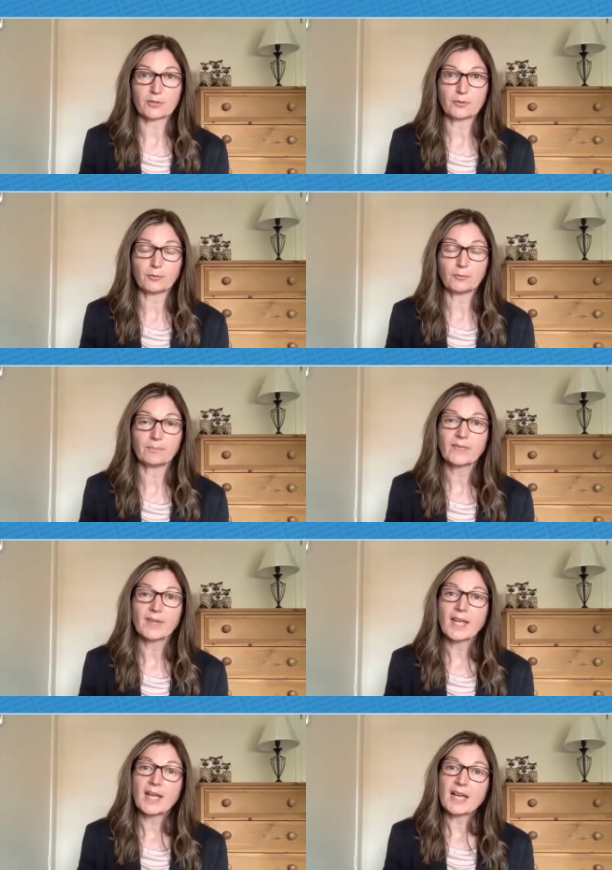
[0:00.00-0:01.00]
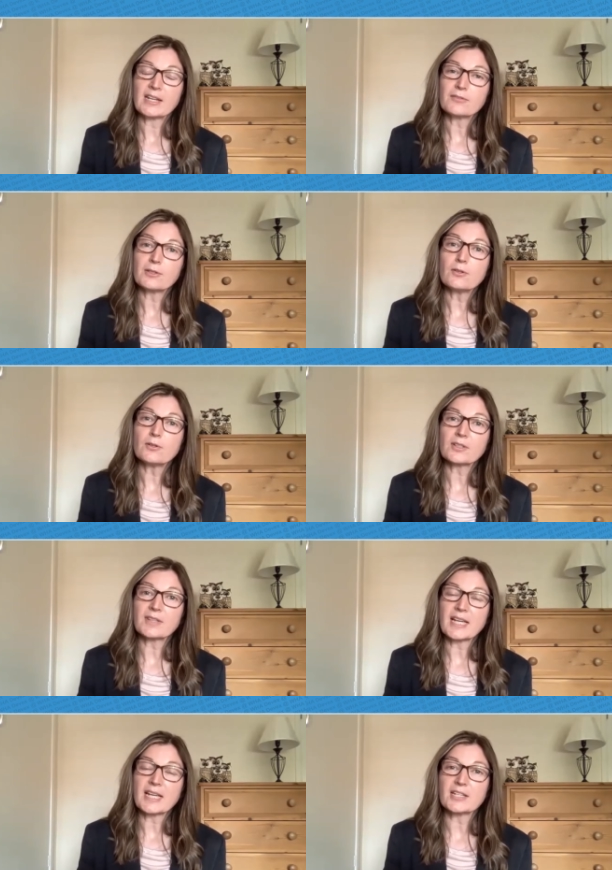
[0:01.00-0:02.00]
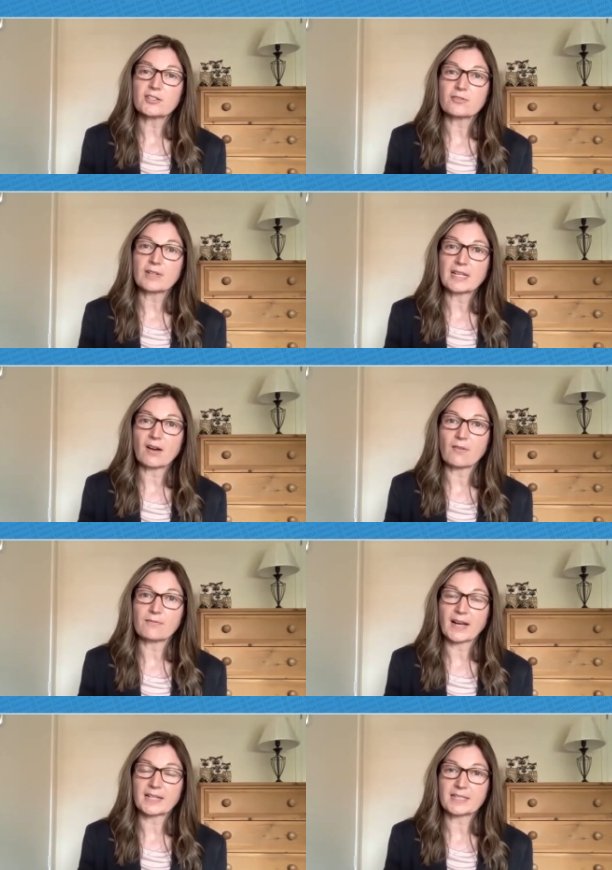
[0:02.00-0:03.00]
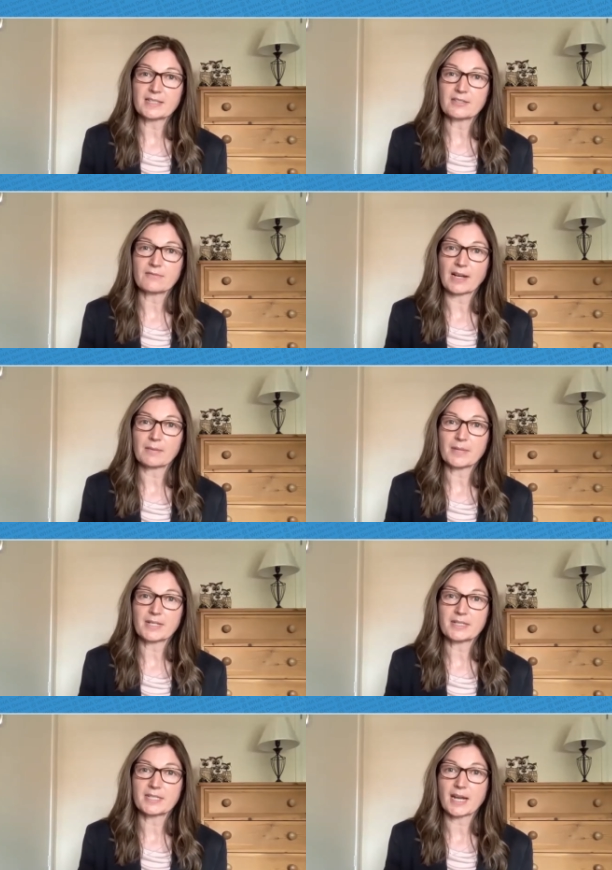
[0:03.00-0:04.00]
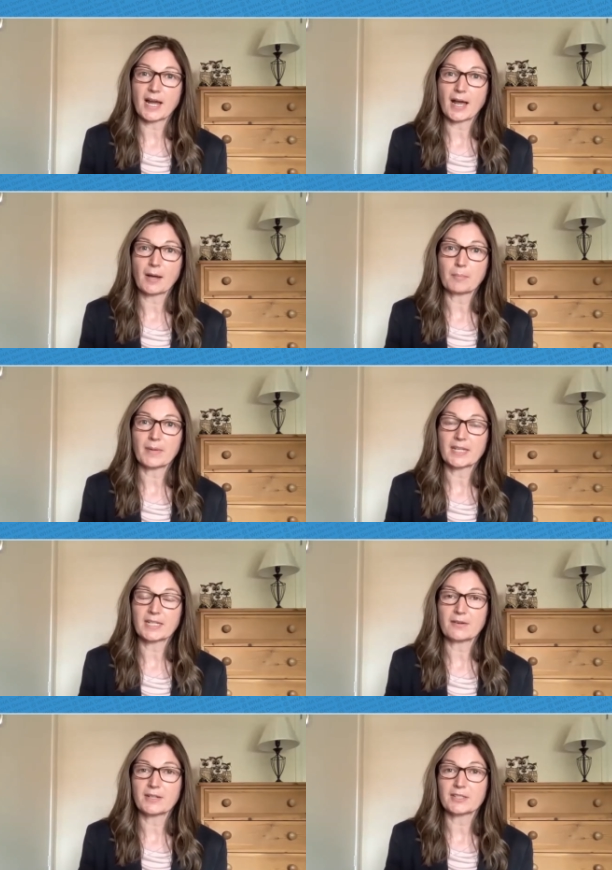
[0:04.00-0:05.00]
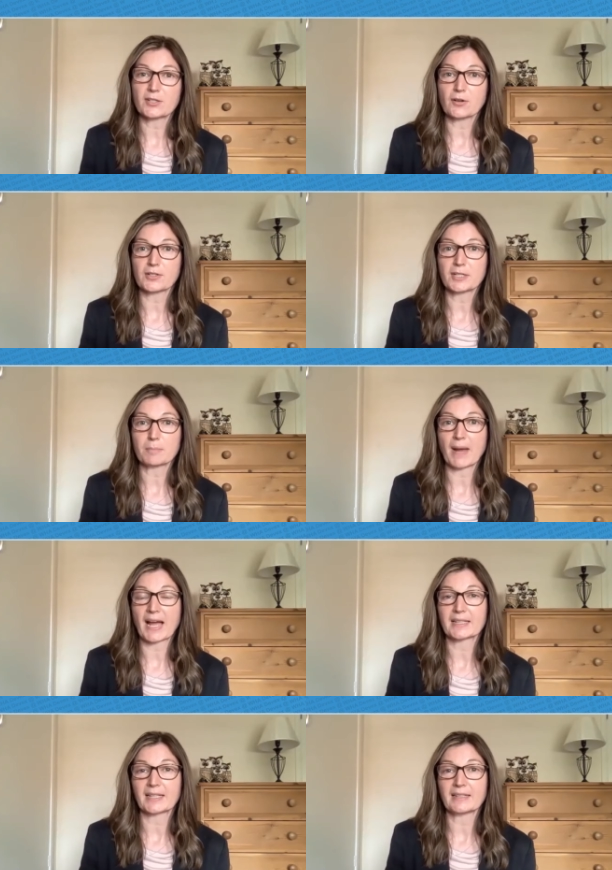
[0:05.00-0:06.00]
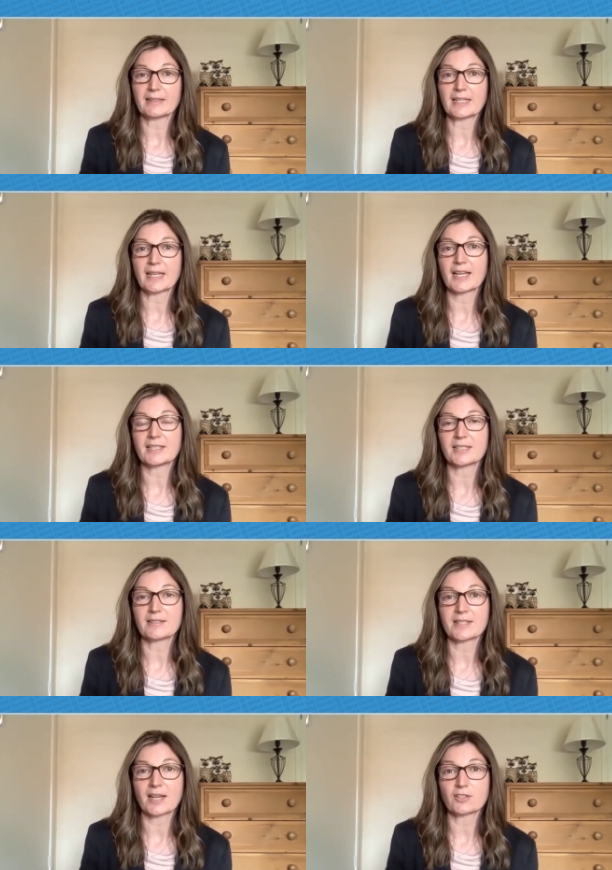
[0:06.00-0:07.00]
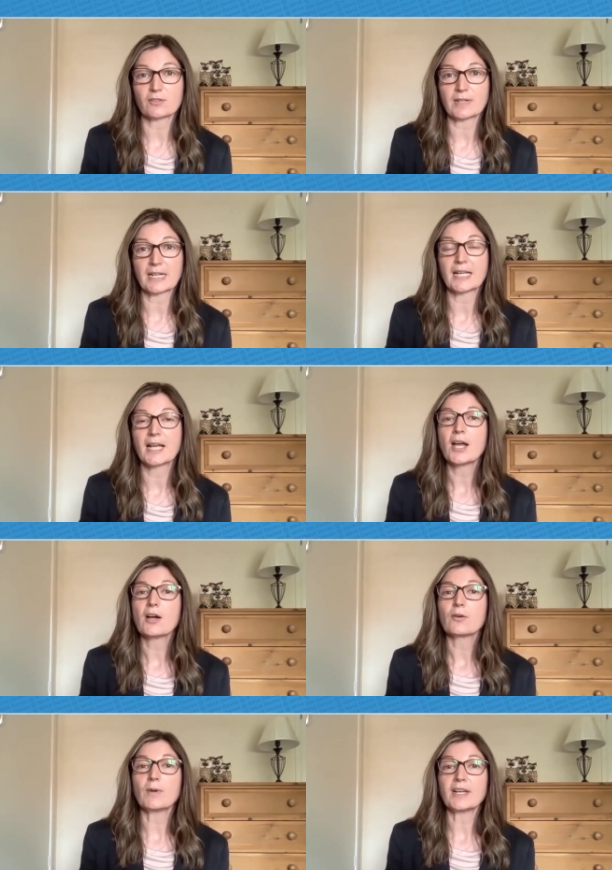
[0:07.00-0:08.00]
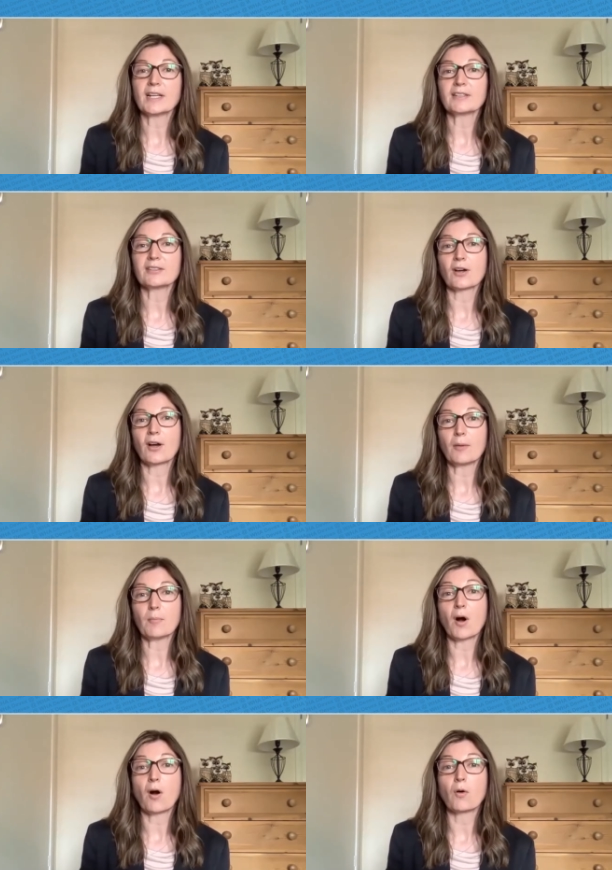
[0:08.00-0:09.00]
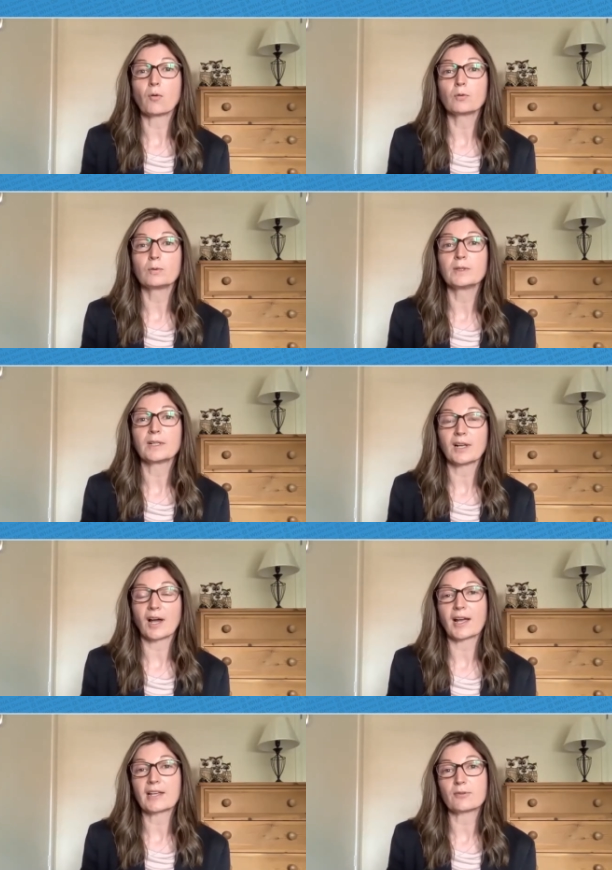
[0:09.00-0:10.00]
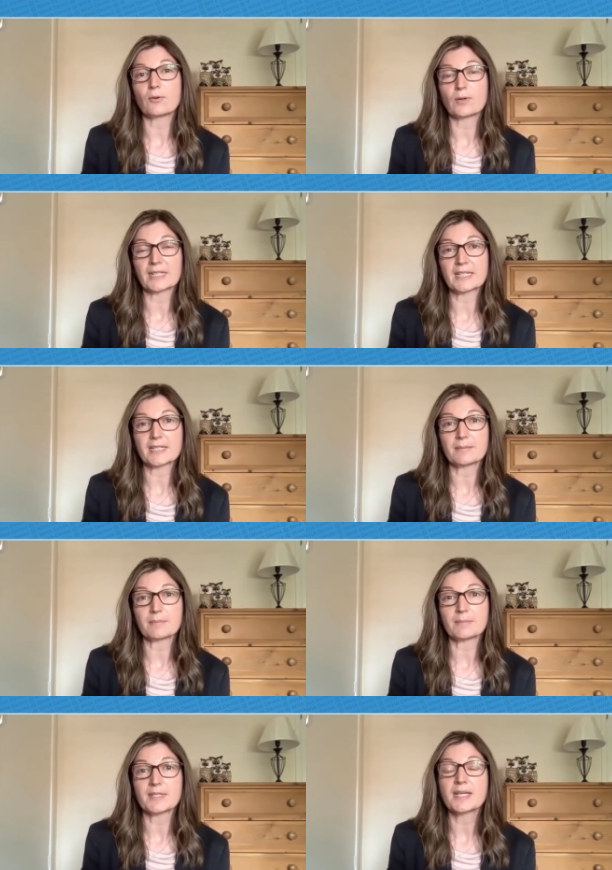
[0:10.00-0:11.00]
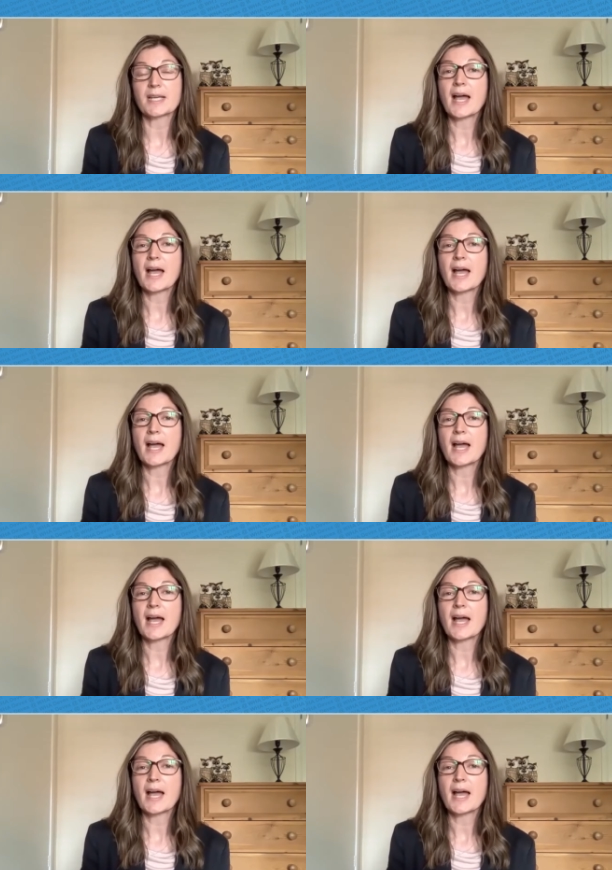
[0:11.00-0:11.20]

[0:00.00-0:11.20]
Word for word: tool. And if you look at the history of vaccine development, um, you know, it started back in the 18th century with um, whole live organisms.